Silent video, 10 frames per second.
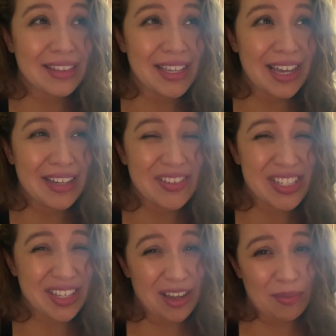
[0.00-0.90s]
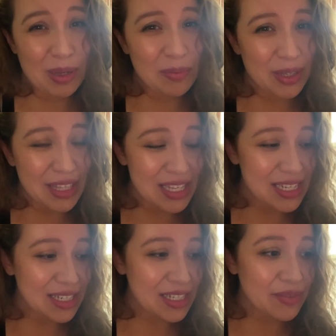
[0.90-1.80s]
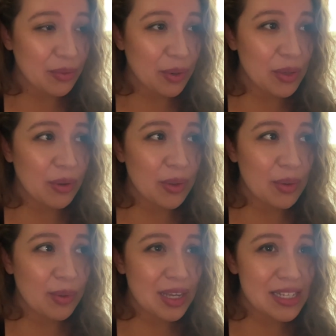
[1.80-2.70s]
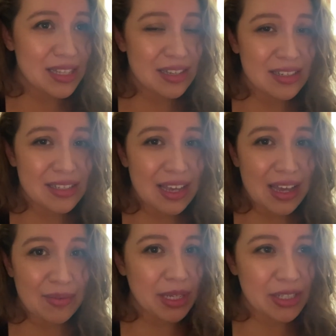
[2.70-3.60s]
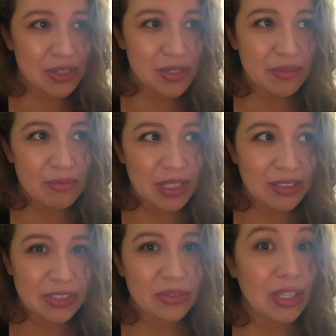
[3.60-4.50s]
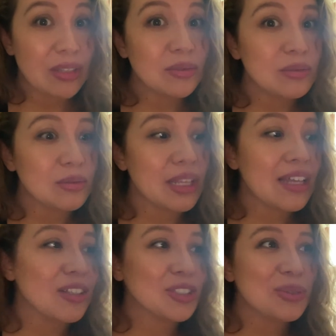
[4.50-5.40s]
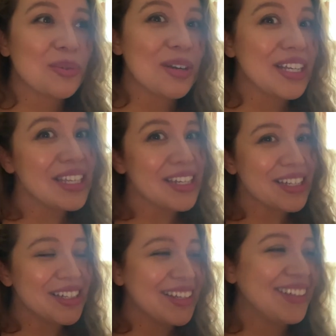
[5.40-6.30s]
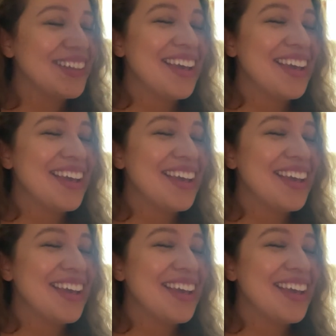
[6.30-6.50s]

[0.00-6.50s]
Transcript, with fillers: they kind of just come up with these ideas for you. Otherwise, they just have pictures of meals and you're like, ooh, that looks really good.